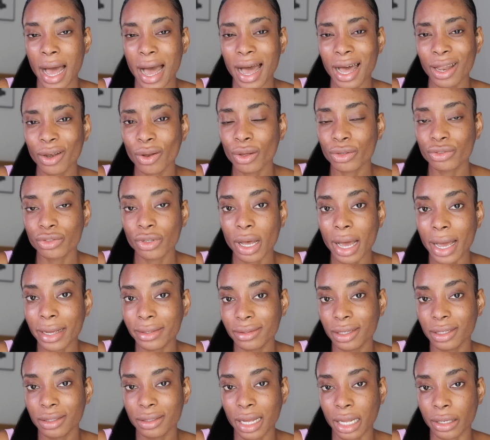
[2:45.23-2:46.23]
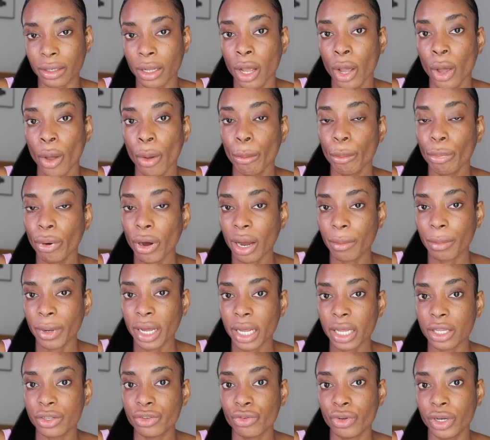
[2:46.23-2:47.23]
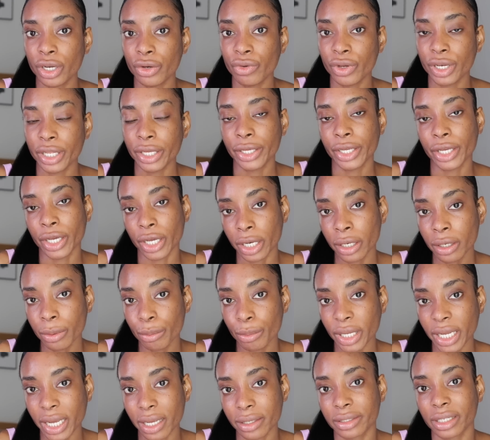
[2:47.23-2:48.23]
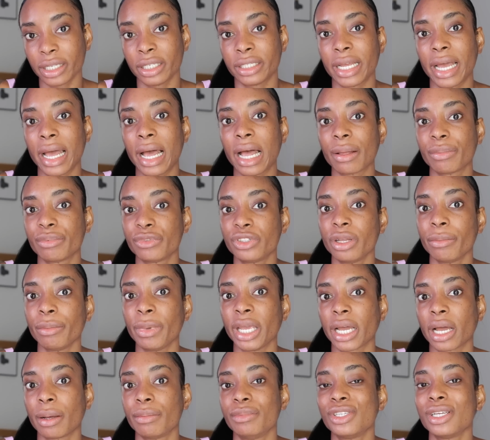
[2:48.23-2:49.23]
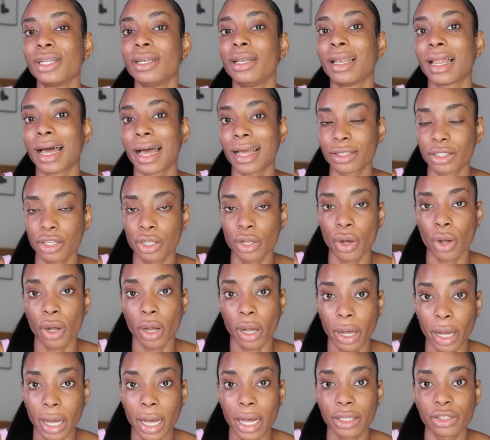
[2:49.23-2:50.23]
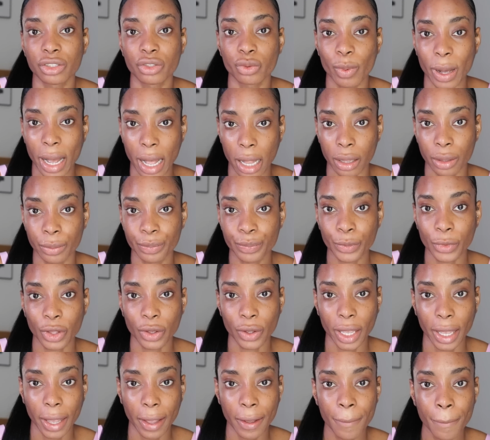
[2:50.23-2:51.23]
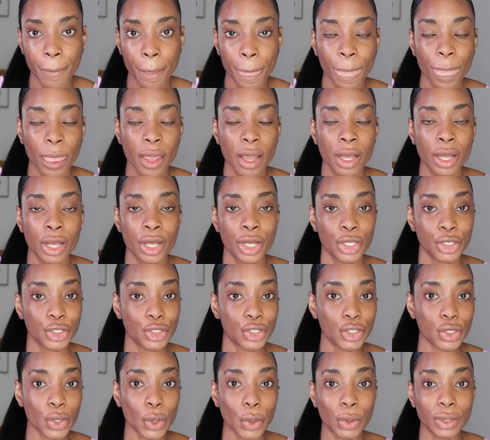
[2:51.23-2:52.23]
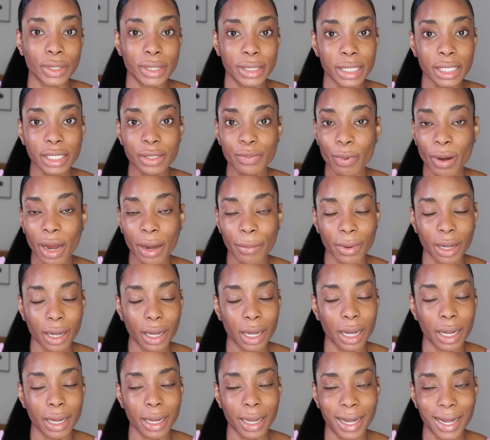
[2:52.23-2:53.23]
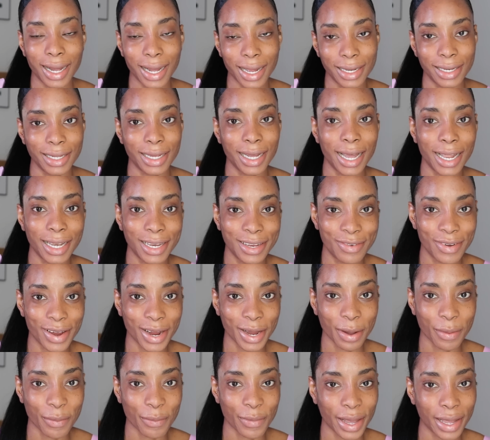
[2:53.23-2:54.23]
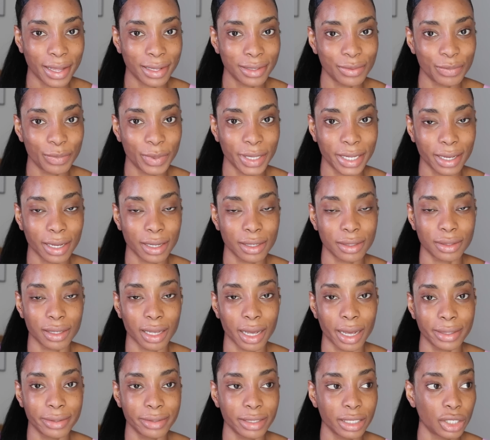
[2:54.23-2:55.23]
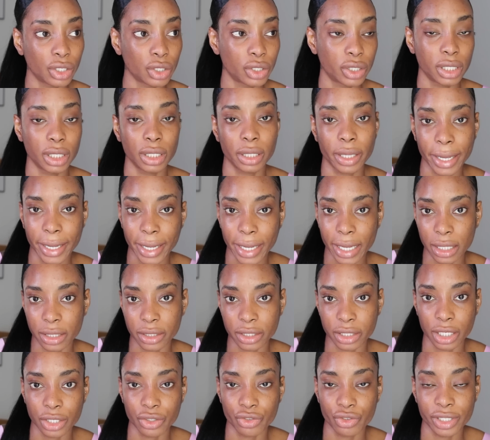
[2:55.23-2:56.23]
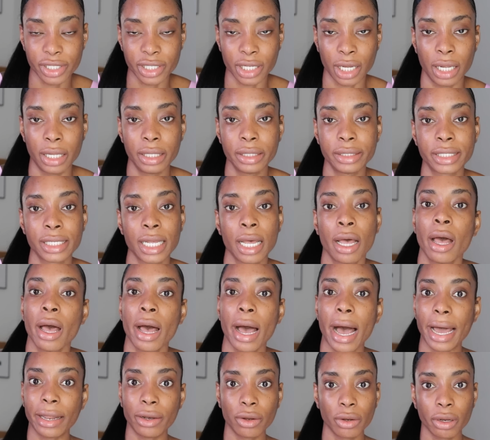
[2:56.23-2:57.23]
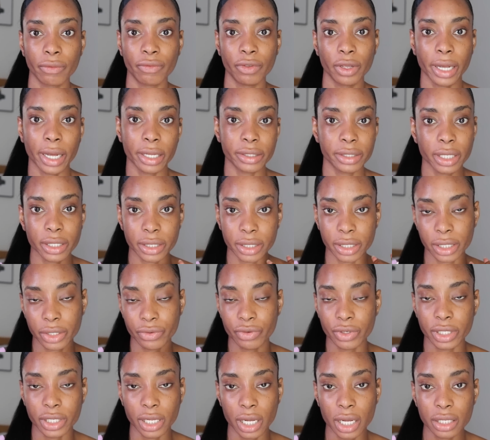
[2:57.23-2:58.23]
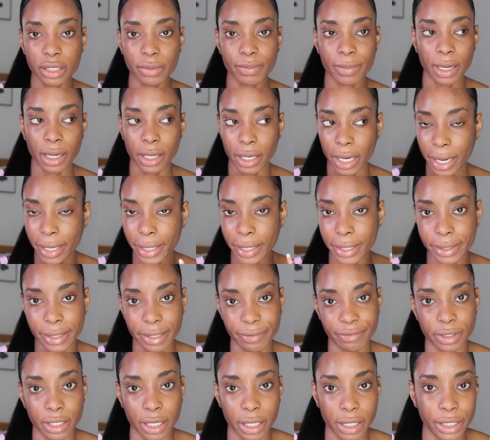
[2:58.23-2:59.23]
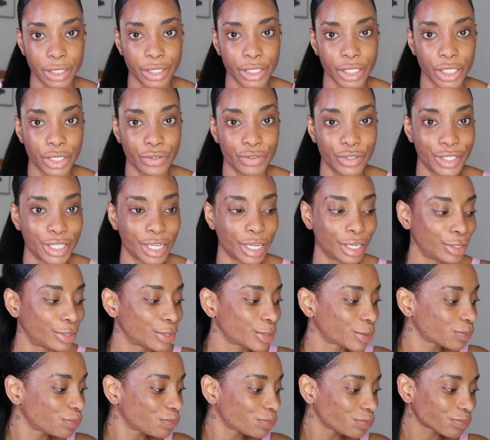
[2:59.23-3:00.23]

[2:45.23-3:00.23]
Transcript: And also I think that primer is really good because it helps the makeup to last longer as well. Okay, so this primer I highly recommend because I think you see like instant results. I don't know if you guys can see the results, but I can definitely see the results.